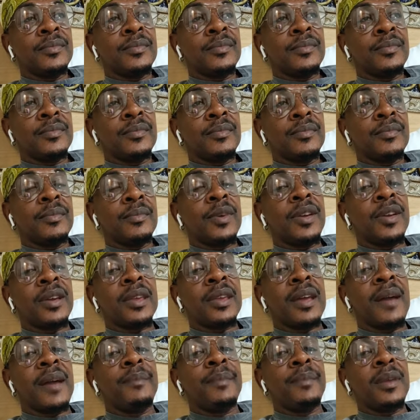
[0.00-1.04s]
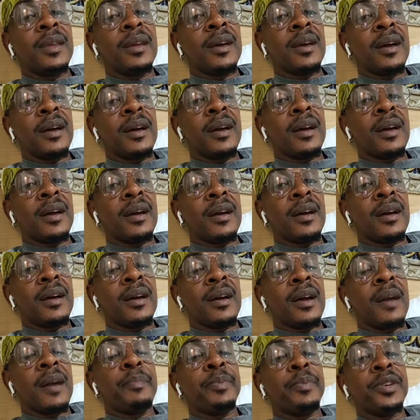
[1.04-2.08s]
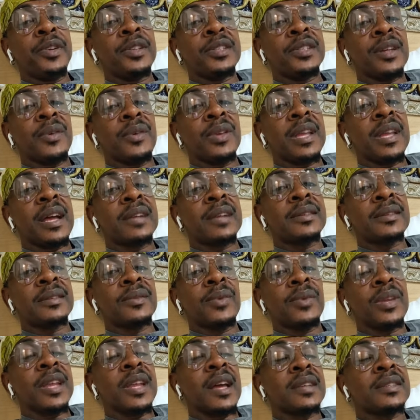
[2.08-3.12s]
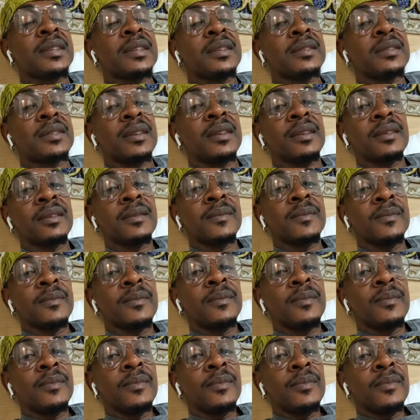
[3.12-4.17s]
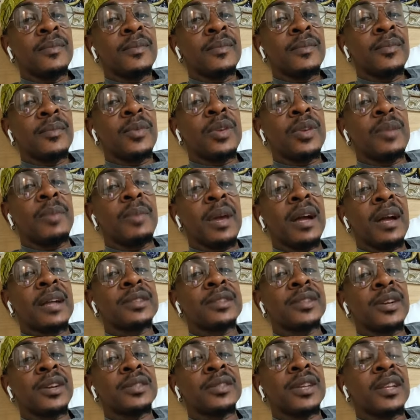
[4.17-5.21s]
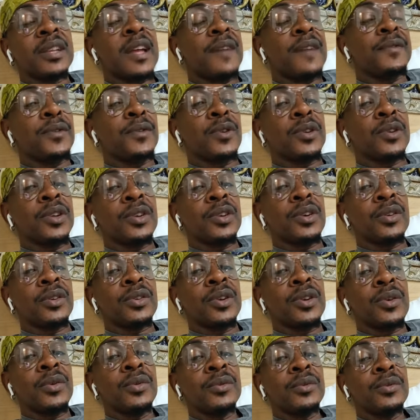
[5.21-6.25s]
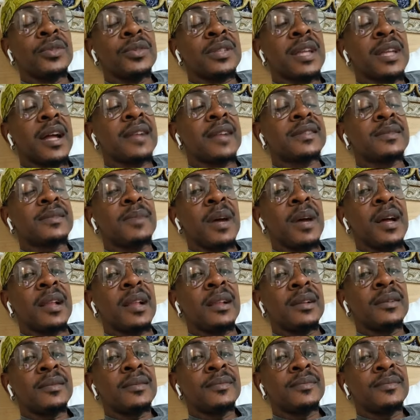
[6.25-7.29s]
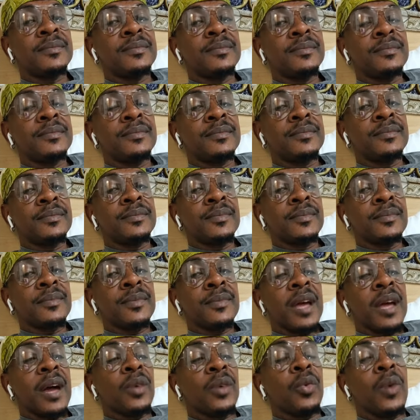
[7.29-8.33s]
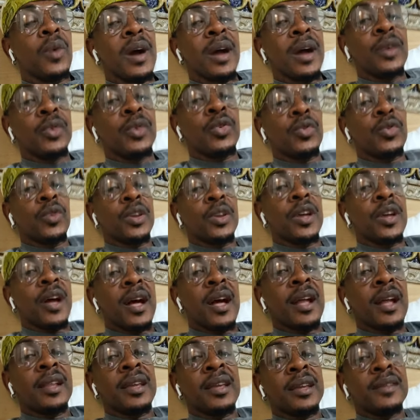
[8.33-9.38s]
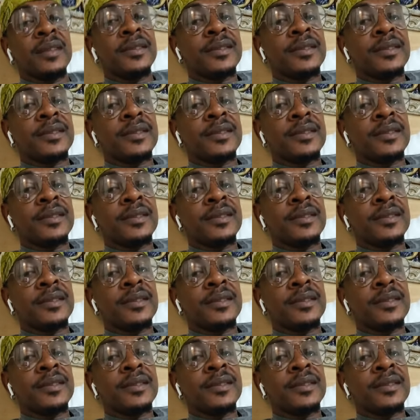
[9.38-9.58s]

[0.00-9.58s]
But you can be a preacher when you're, when you're 60. With the mega church, you don't have to run it down now. Start small and go and grow your audience.